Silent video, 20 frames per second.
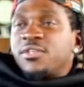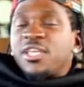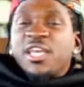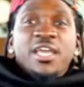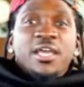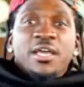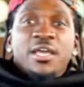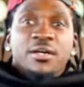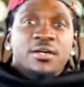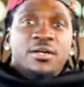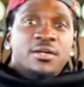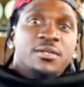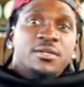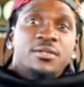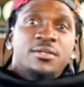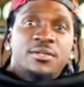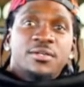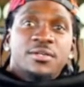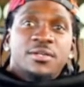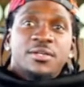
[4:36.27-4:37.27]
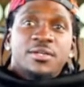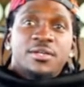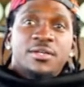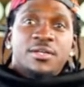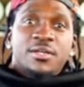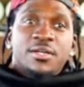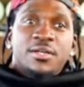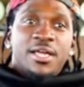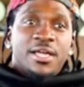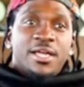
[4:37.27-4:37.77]
king.
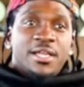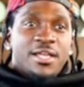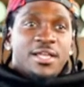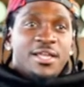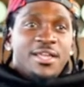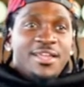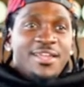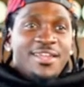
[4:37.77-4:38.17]
And,